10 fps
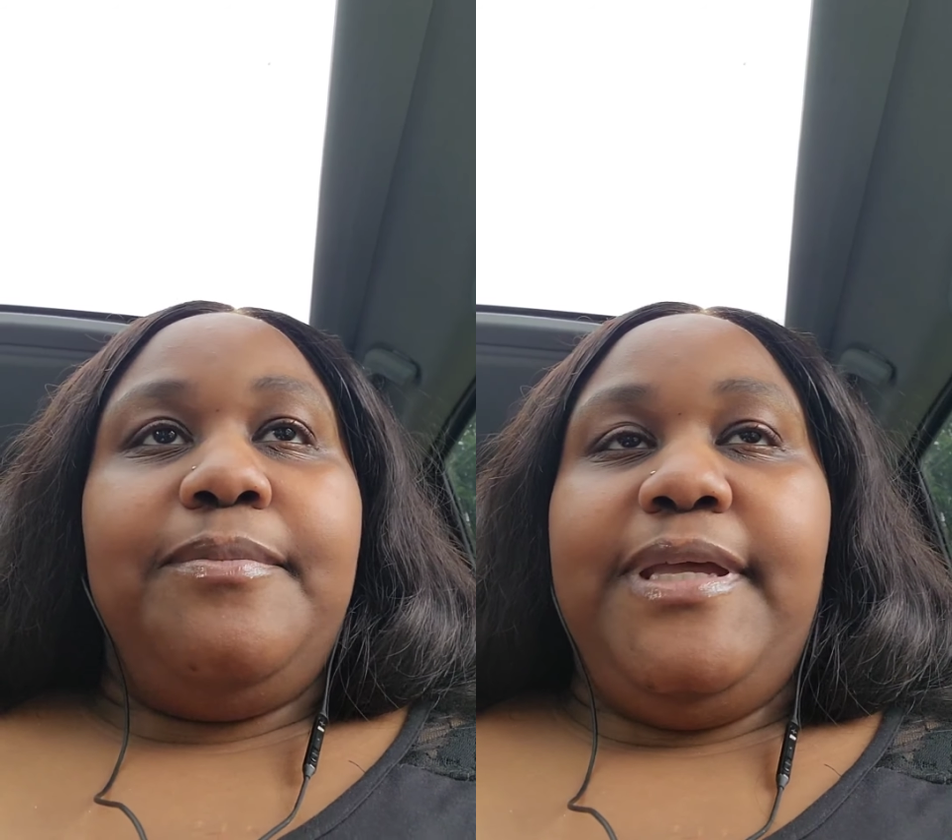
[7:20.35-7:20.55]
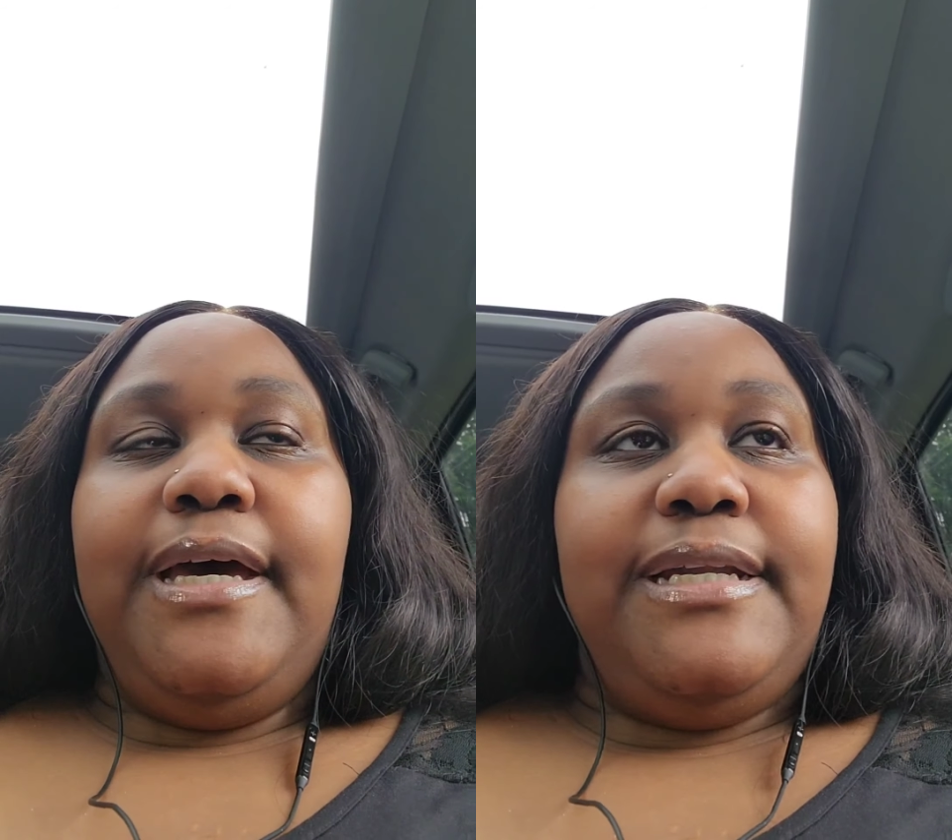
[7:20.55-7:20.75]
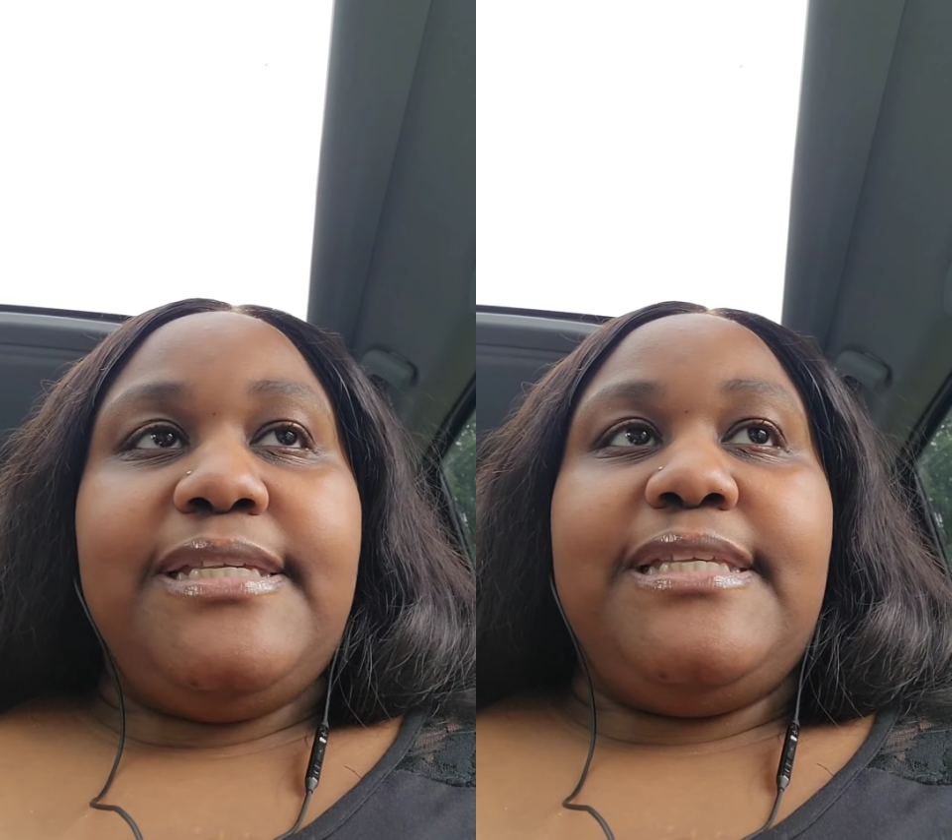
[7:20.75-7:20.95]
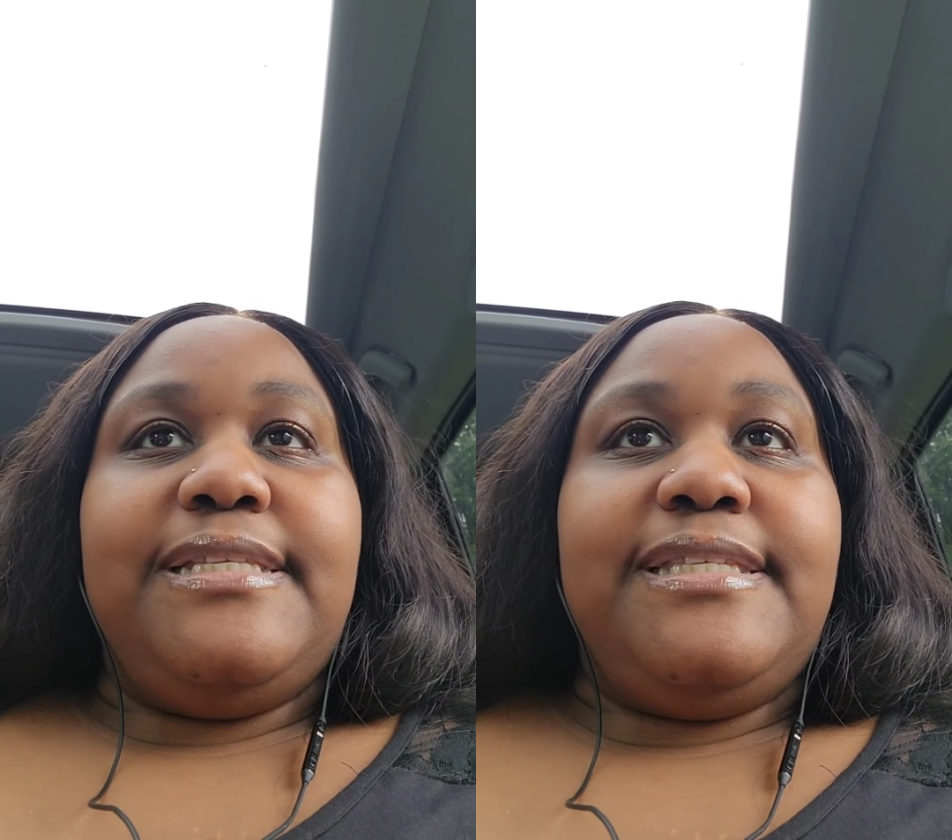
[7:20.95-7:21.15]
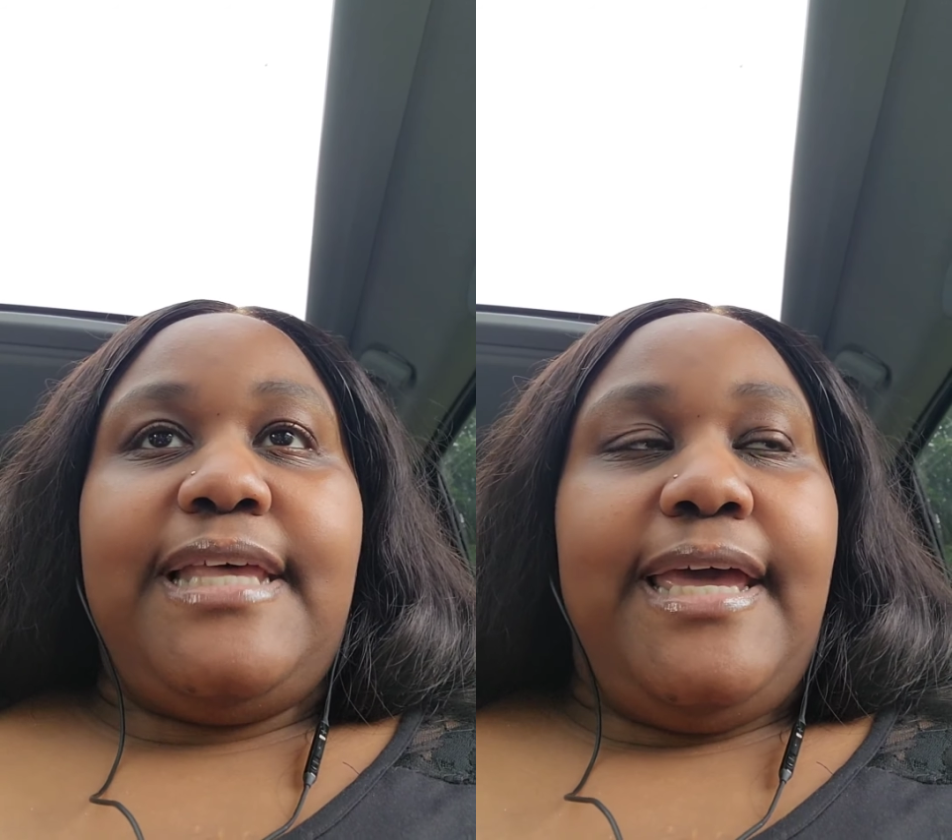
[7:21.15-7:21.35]
be honest
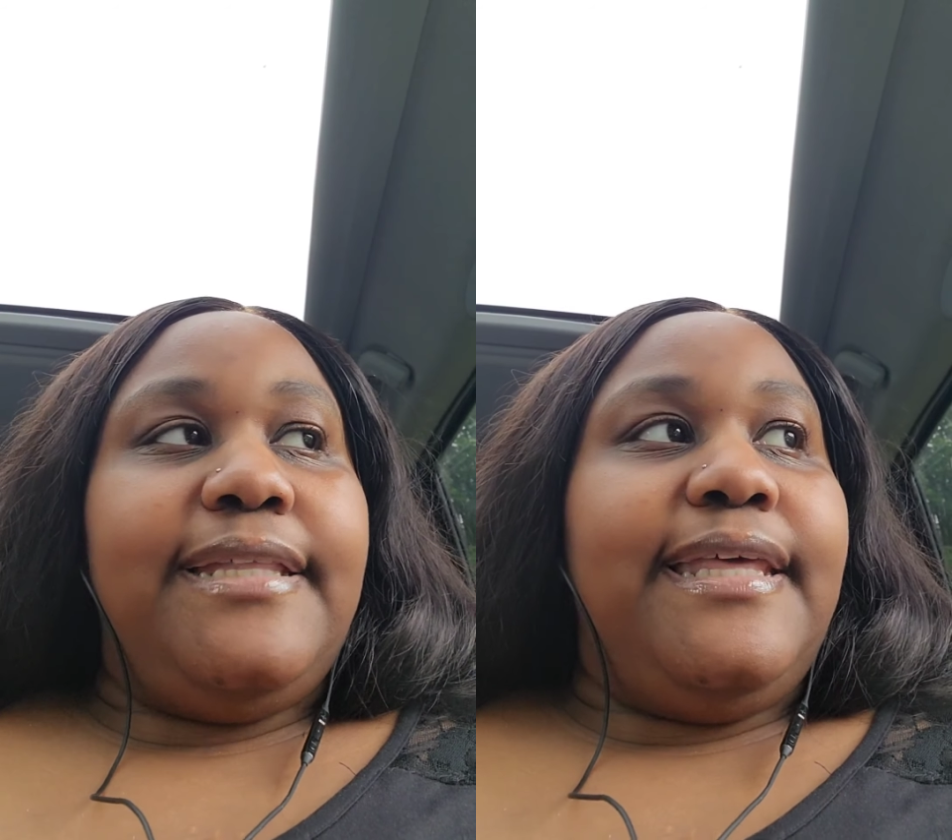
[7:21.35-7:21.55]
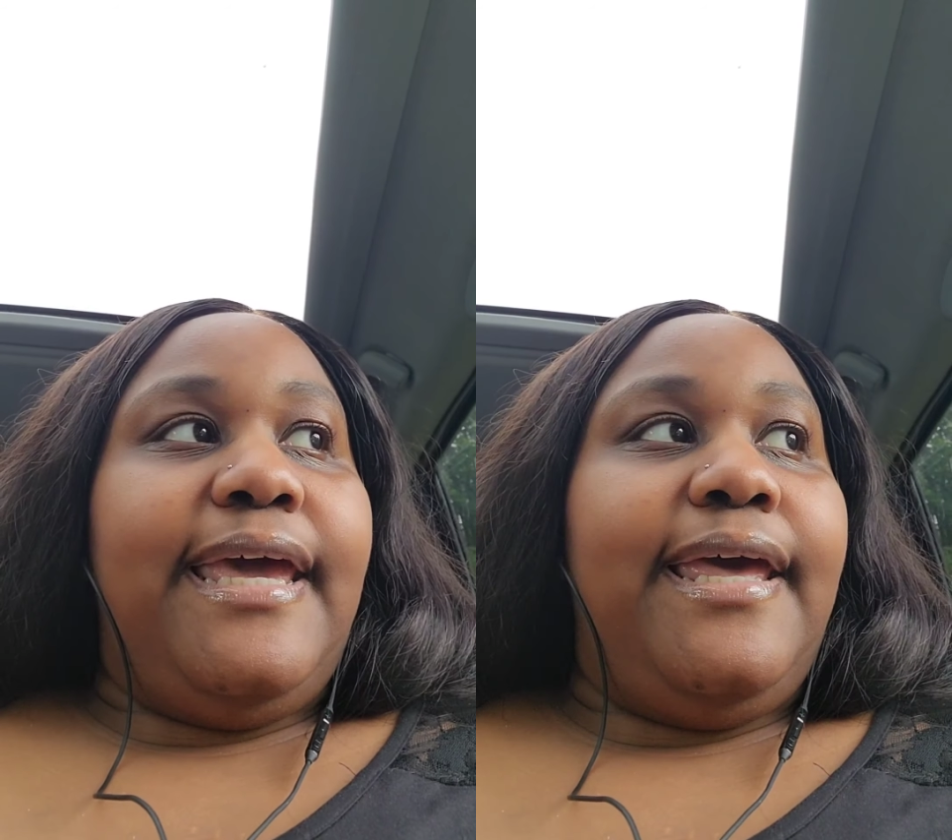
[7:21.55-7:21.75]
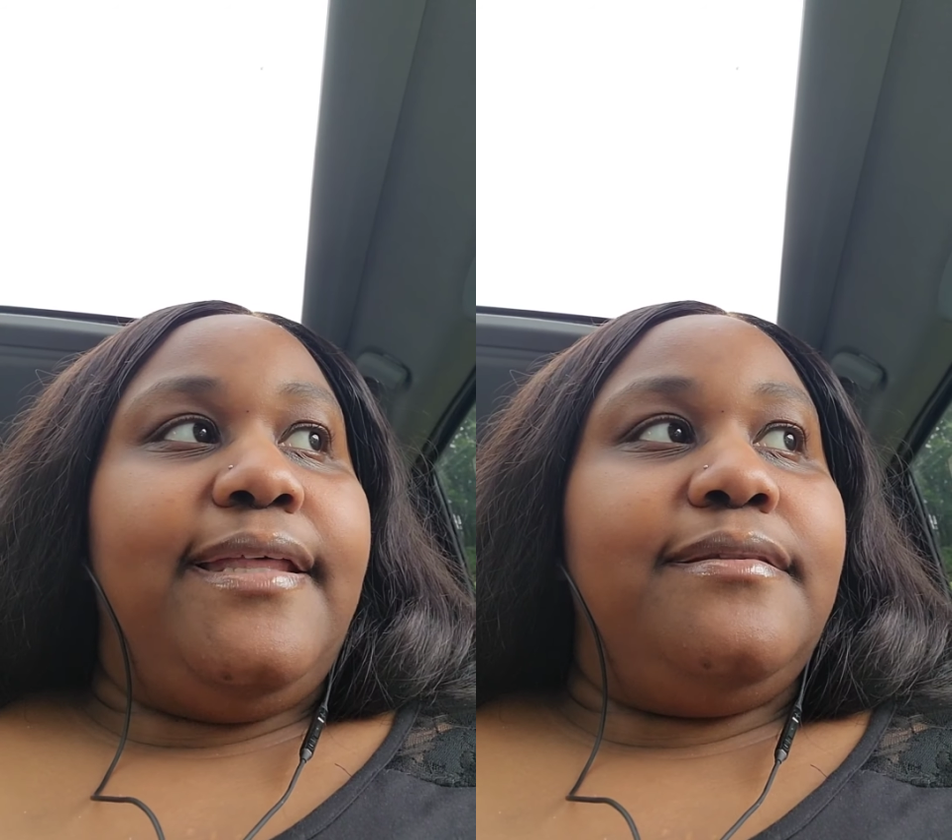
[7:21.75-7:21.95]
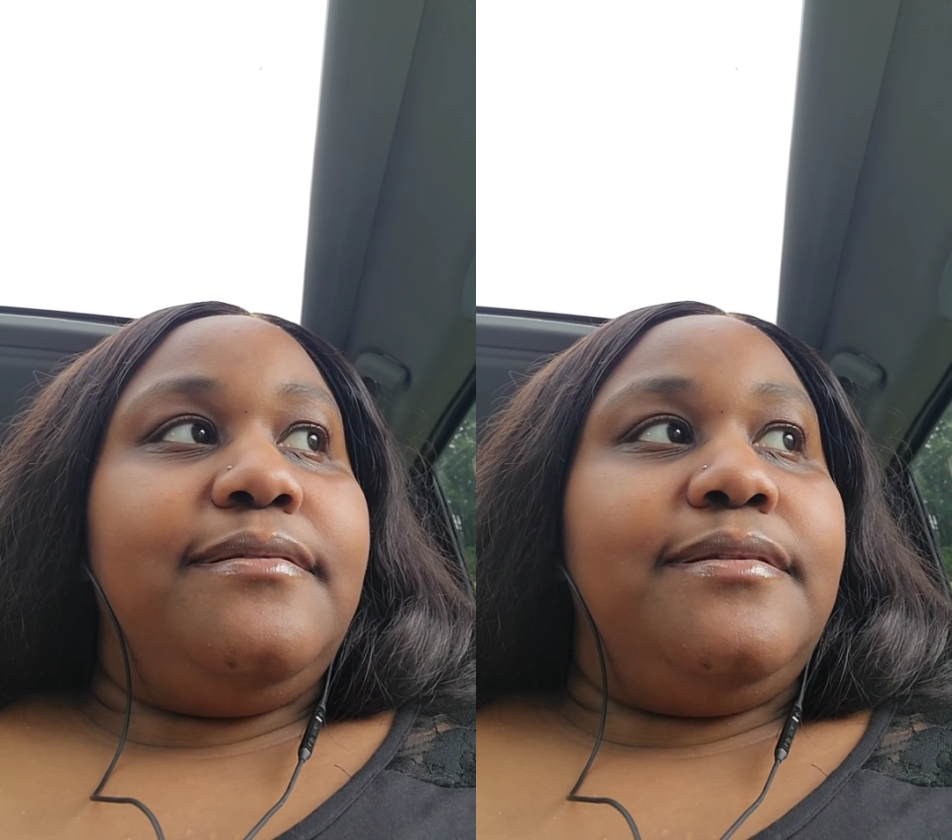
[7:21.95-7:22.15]
and say that